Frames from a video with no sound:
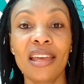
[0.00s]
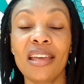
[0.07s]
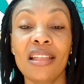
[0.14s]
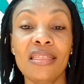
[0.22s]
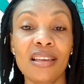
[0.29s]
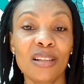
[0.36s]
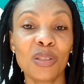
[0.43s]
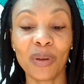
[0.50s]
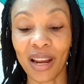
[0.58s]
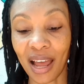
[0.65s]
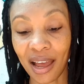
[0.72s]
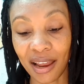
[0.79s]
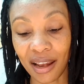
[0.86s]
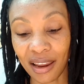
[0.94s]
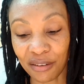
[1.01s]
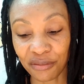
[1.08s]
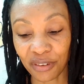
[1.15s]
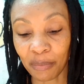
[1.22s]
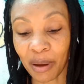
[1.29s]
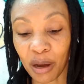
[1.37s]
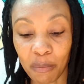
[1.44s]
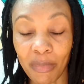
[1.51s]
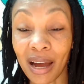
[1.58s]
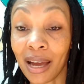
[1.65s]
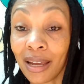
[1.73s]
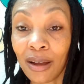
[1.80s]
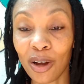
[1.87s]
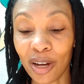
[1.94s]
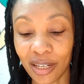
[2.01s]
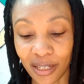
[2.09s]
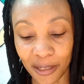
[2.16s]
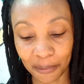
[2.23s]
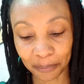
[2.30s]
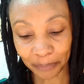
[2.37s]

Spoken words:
And that's what I love about my garden.